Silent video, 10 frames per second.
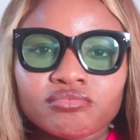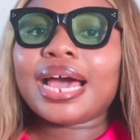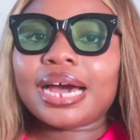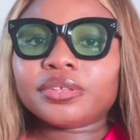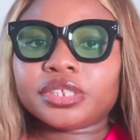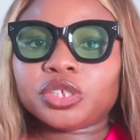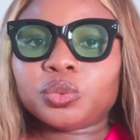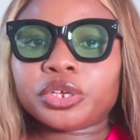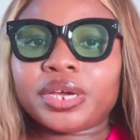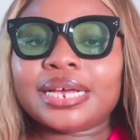How does this
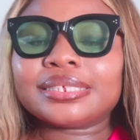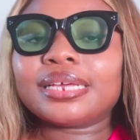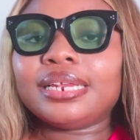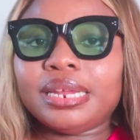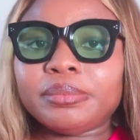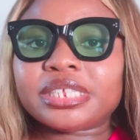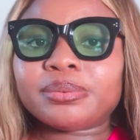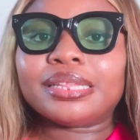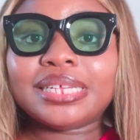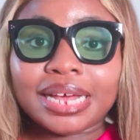work, you ask? Let me
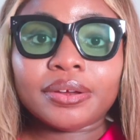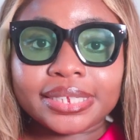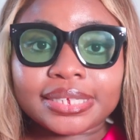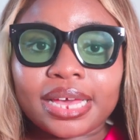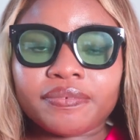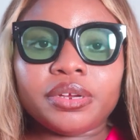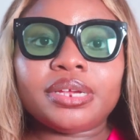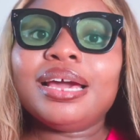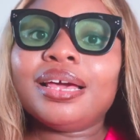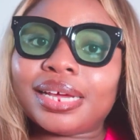explain. Now listen carefully.
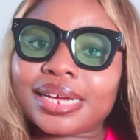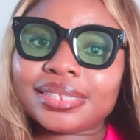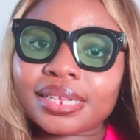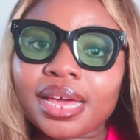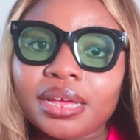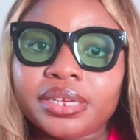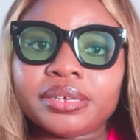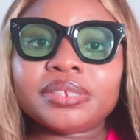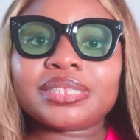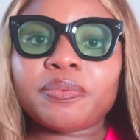Like I said earlier,
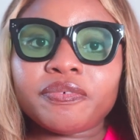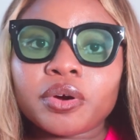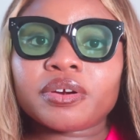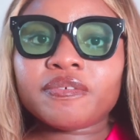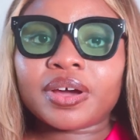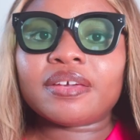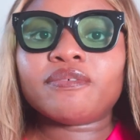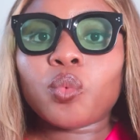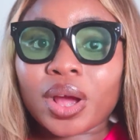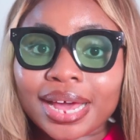step 4 and 5
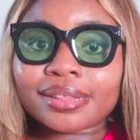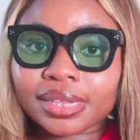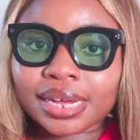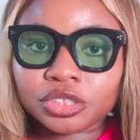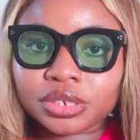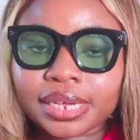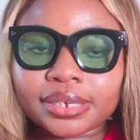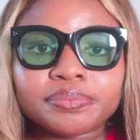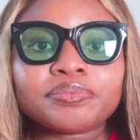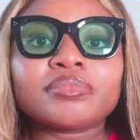work hand in hand
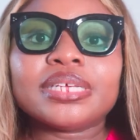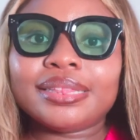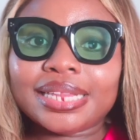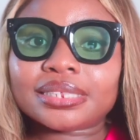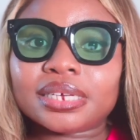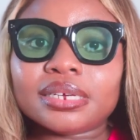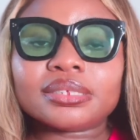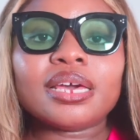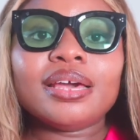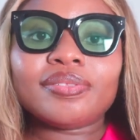together. That
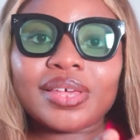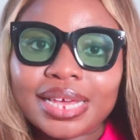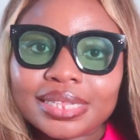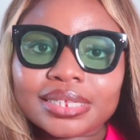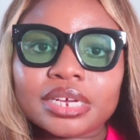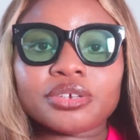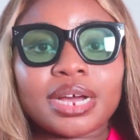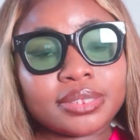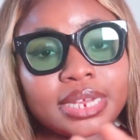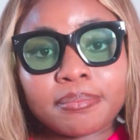is the inside to
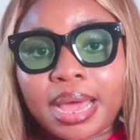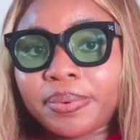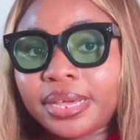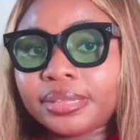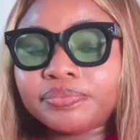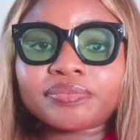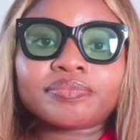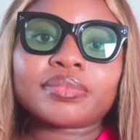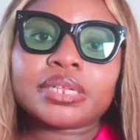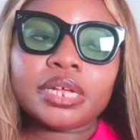outside mapping,
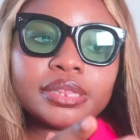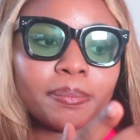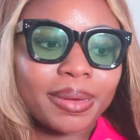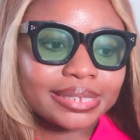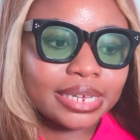the best